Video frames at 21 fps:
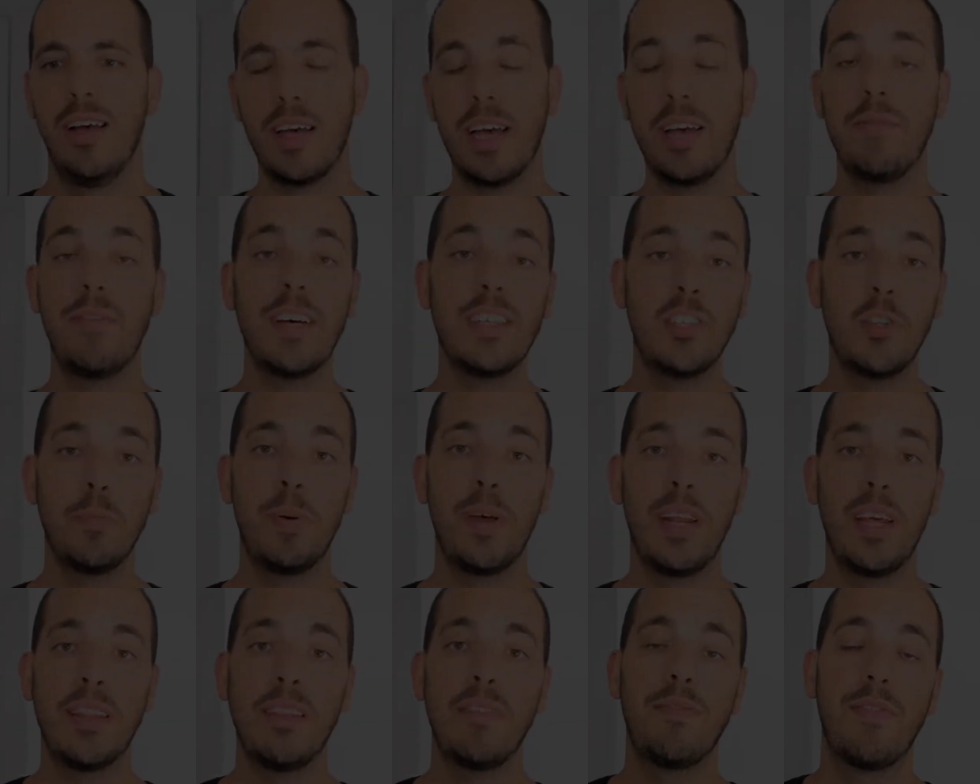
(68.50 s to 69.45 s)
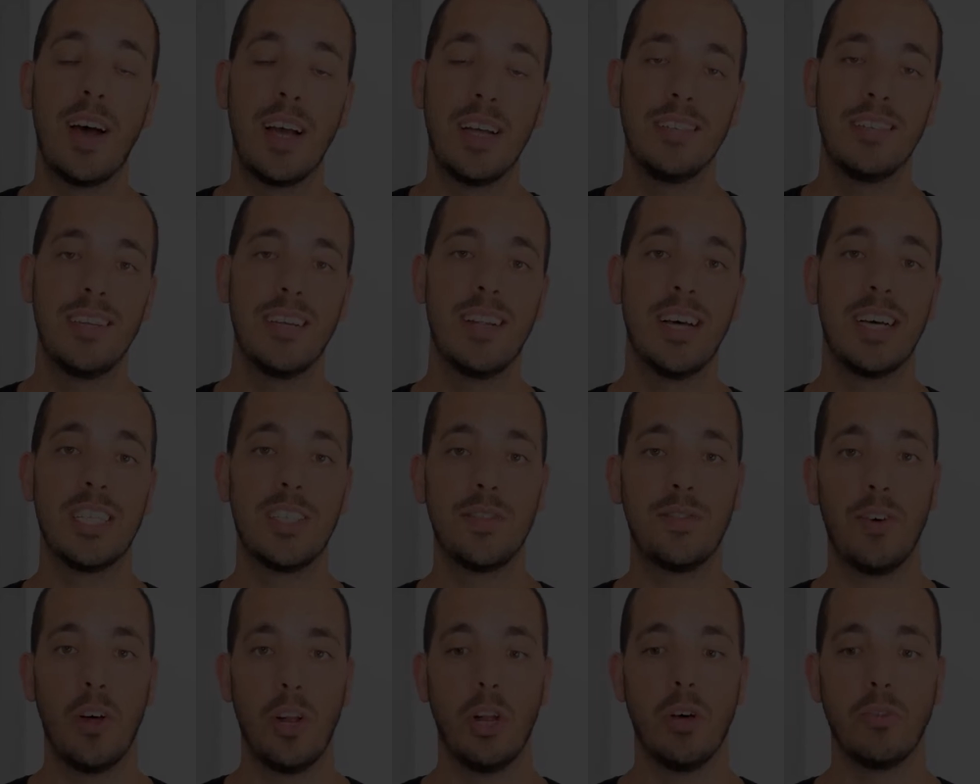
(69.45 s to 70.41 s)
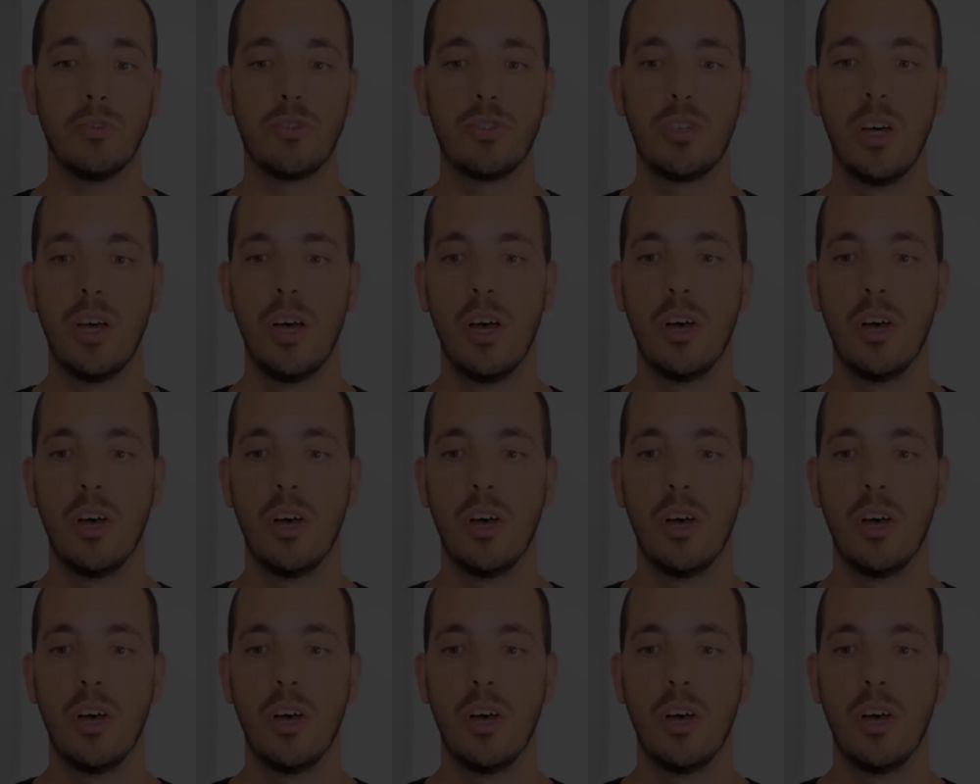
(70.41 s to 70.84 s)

Investopedia defines it as follows.